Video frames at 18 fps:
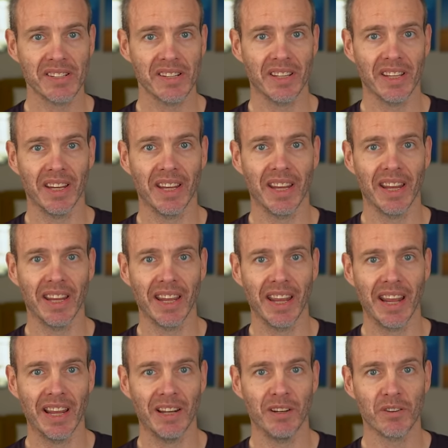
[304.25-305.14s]
thinking
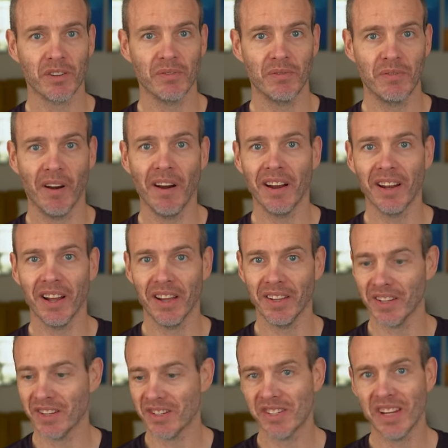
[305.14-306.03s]
it looks very like
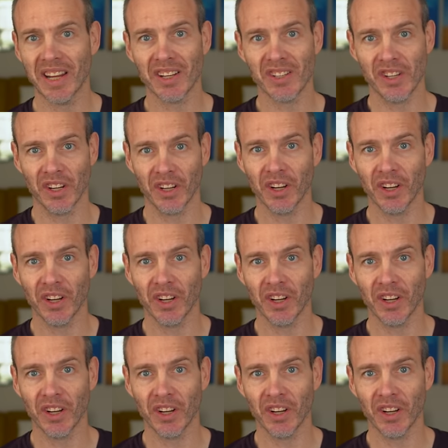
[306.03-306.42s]
the 6 you